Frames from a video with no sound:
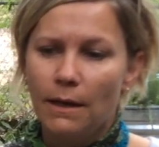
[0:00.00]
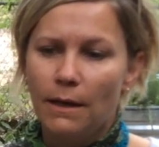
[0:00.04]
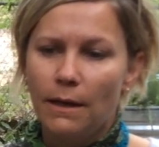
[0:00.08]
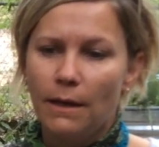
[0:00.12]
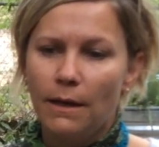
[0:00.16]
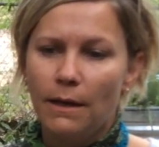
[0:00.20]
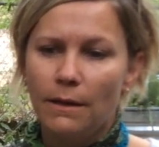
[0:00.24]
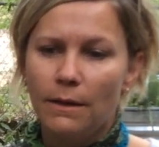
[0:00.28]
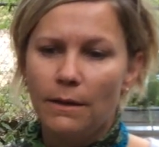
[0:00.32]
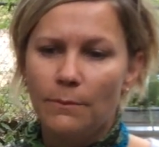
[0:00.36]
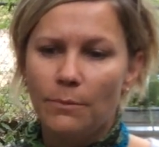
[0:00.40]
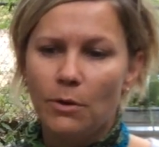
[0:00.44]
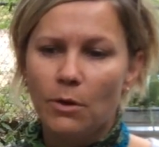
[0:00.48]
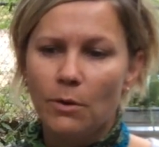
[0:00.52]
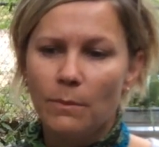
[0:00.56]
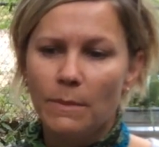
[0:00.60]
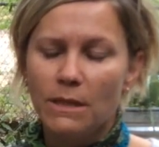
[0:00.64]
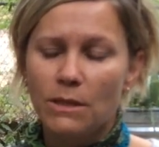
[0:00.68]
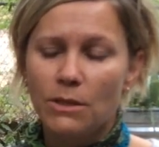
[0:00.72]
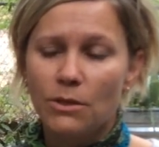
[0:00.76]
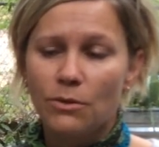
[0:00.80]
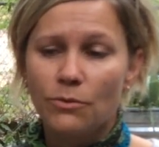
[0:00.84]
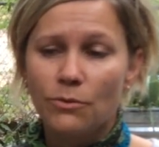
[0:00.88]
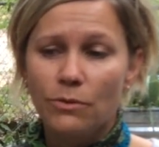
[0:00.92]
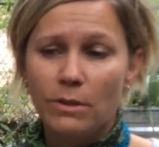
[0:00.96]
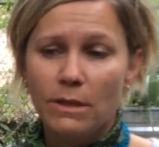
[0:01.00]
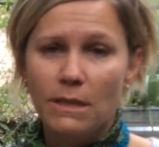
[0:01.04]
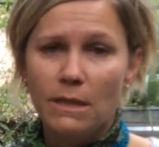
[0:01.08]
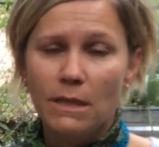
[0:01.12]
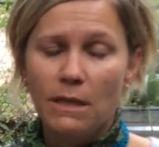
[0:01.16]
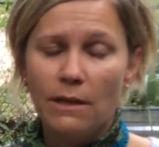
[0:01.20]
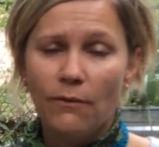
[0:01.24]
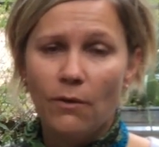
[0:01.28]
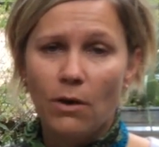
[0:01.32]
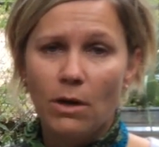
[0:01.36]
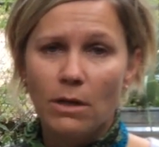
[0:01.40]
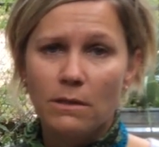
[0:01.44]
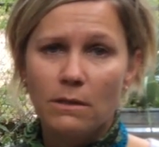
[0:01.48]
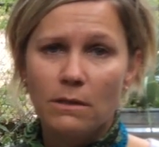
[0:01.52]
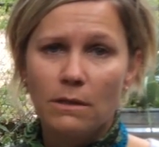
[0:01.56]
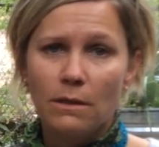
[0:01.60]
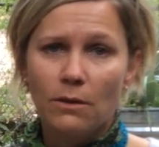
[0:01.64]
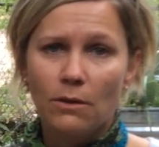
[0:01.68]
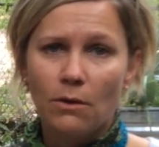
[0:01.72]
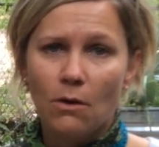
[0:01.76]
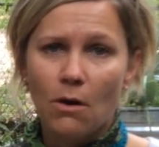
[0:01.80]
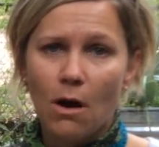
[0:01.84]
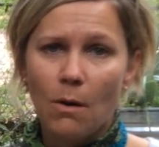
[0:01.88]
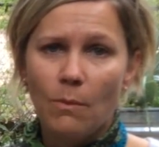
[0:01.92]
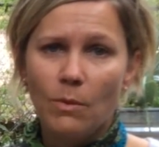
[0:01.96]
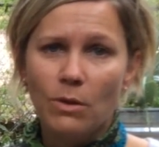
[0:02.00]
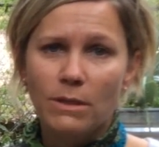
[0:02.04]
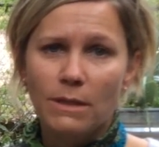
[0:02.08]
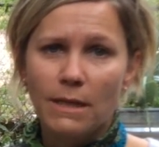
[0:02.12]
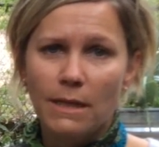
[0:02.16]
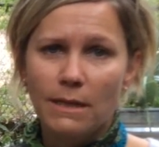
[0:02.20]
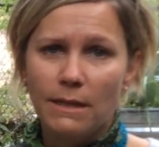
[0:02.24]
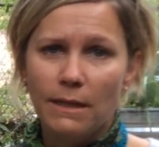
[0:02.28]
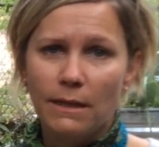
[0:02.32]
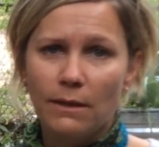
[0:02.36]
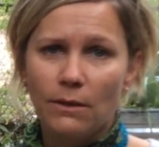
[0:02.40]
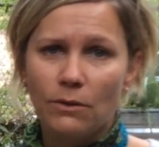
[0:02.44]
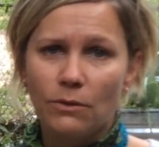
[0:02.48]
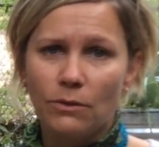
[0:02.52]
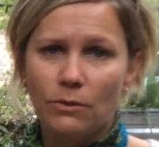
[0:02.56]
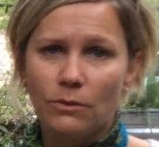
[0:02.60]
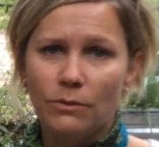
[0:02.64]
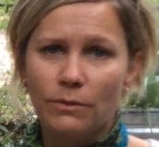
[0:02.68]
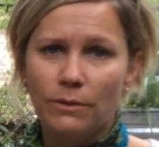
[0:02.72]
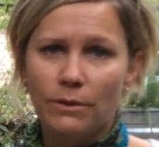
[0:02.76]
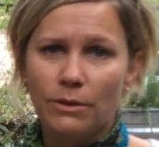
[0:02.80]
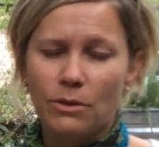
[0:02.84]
The permits through the City of Austin are almost identical.